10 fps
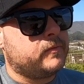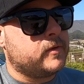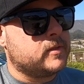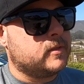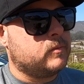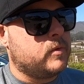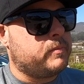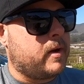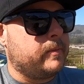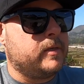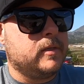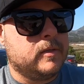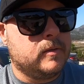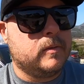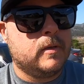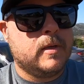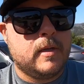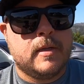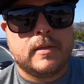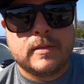version would probably do
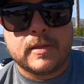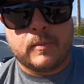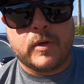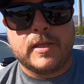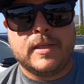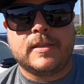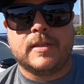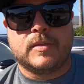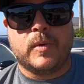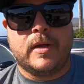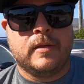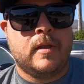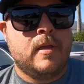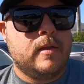somewhat decent as well.